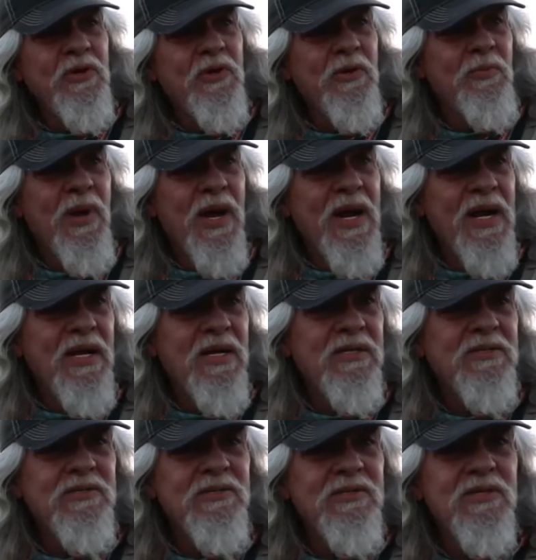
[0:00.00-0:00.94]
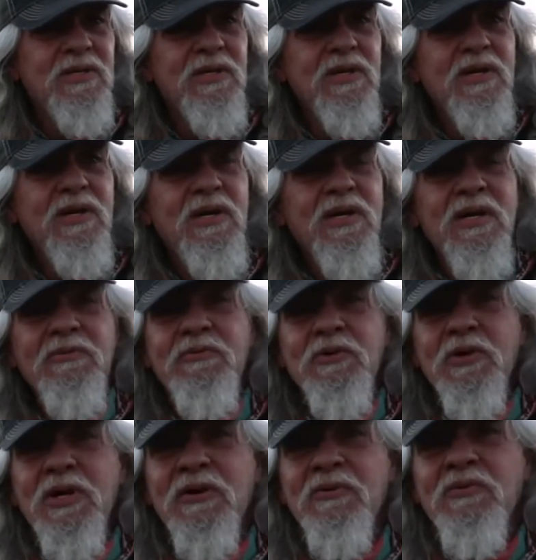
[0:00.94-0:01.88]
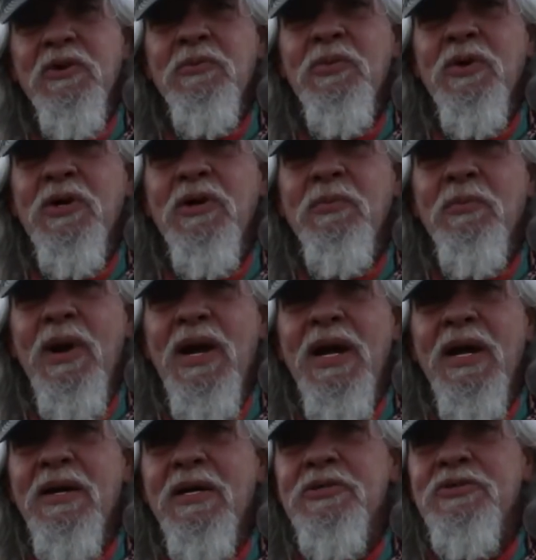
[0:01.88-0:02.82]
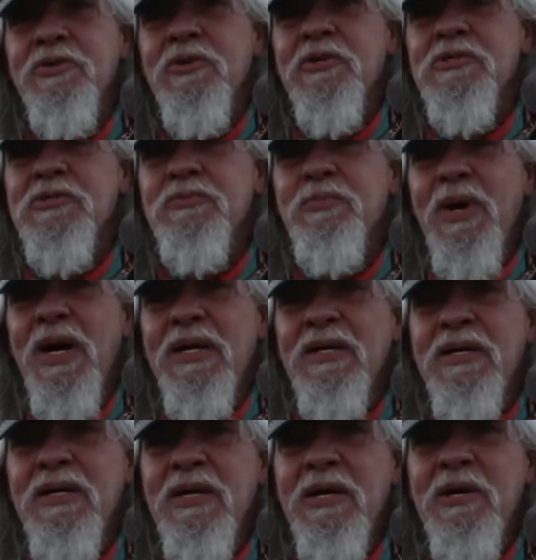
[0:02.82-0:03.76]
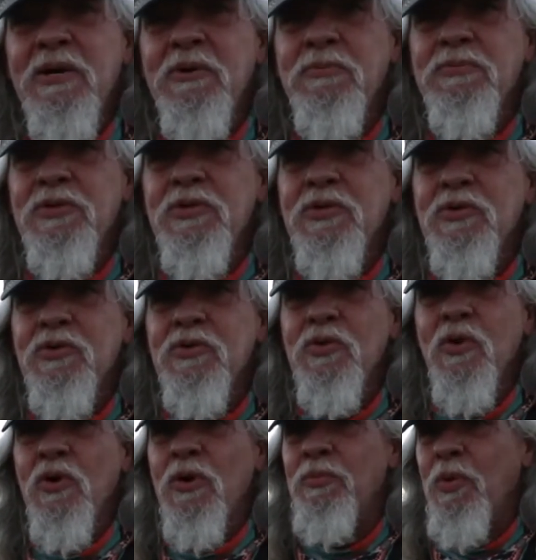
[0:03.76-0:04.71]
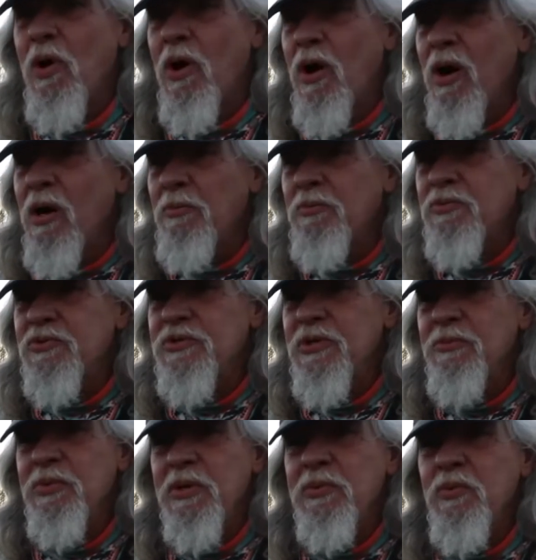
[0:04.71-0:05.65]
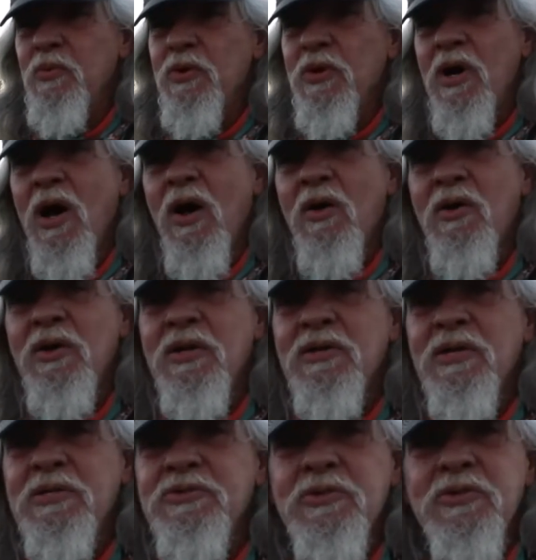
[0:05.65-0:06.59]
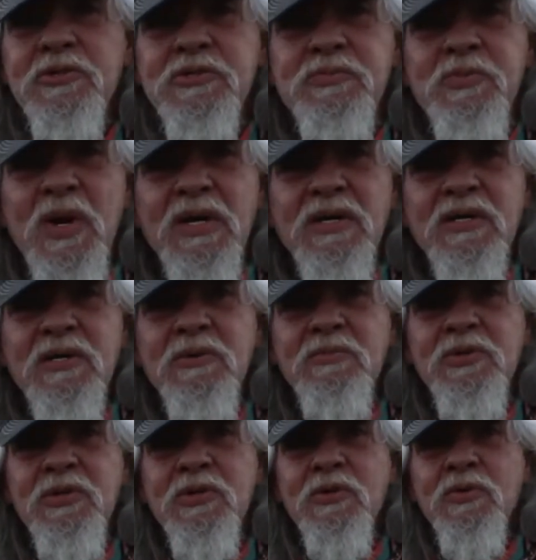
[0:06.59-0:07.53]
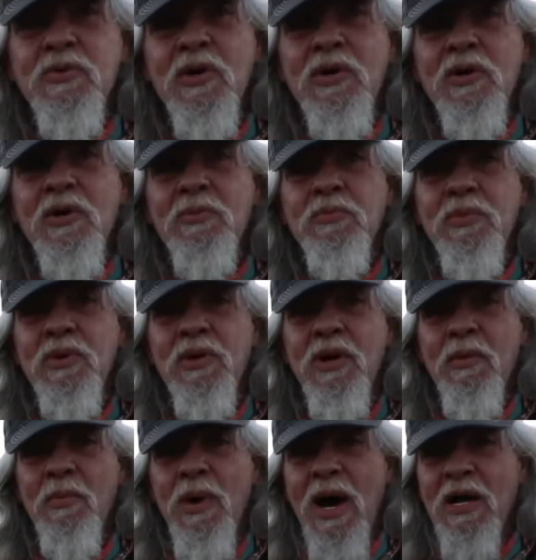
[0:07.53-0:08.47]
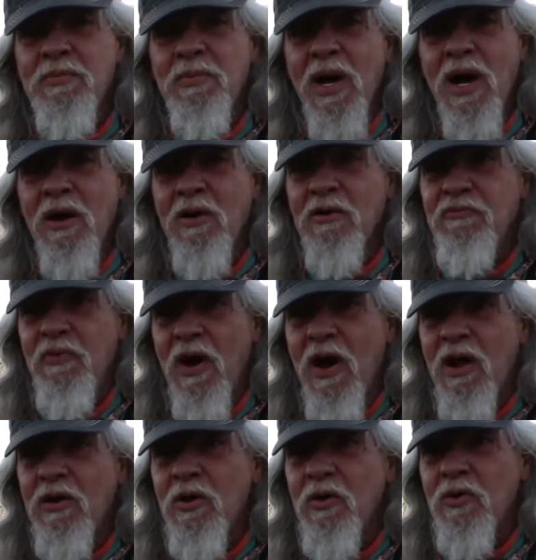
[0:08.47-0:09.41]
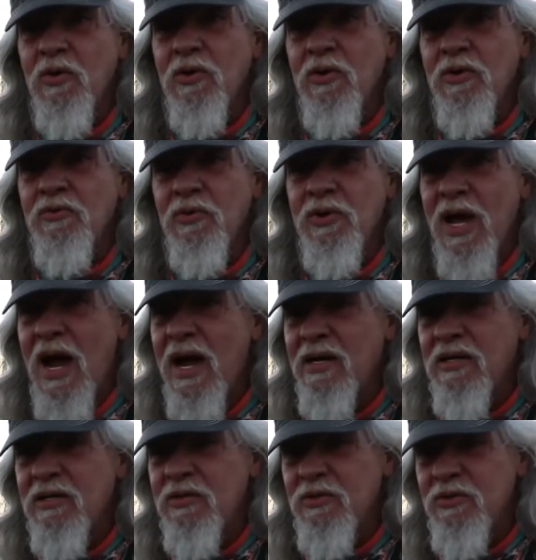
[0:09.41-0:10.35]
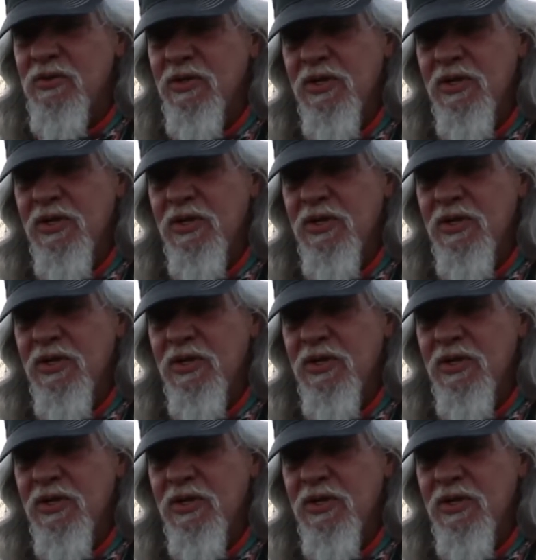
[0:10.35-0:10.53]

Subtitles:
commands. If you're giving them a command that you're expecting them to, or a prompt, some people will call it, that you're expecting them to abide by or follow or react to,